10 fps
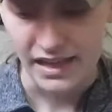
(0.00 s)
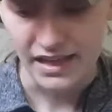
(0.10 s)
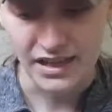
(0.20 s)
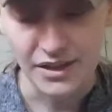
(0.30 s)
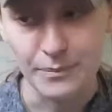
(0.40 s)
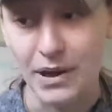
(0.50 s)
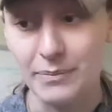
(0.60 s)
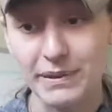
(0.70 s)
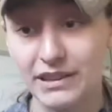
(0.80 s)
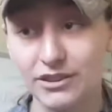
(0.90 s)

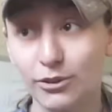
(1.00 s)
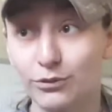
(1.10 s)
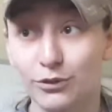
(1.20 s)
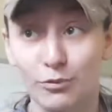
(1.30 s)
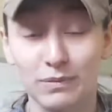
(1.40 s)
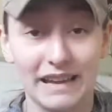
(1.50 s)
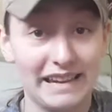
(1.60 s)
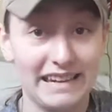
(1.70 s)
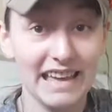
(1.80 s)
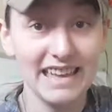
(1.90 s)
I've been non-stop
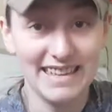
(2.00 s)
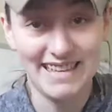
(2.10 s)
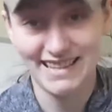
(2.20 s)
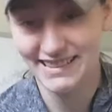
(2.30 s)
playing it.